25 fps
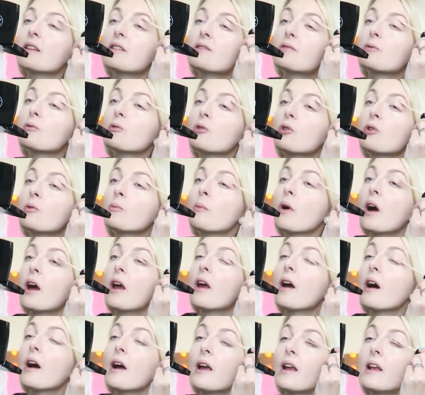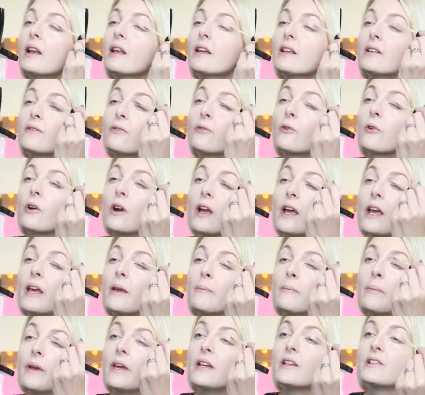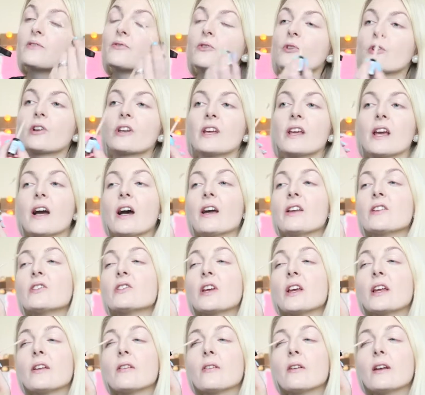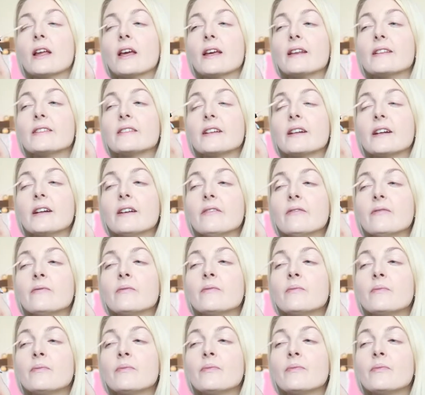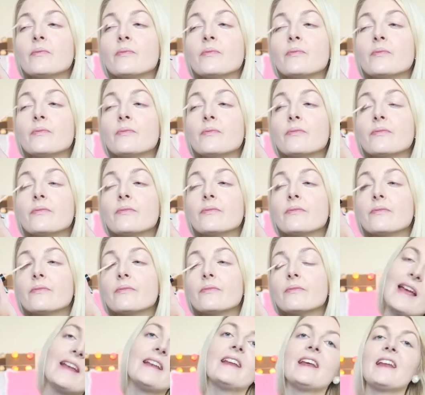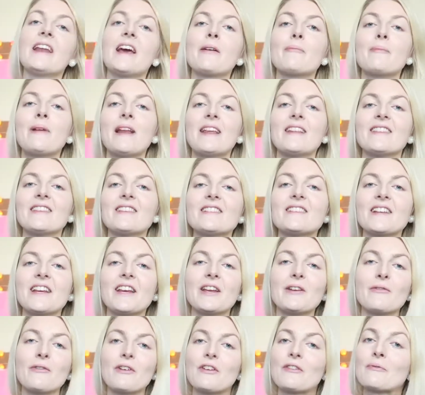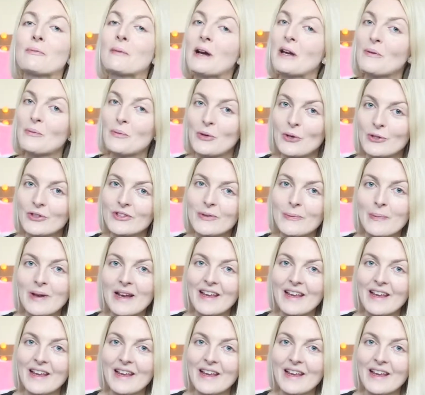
this on my eyelid for a base for the eyeshadow later. And then I blend this in with my beauty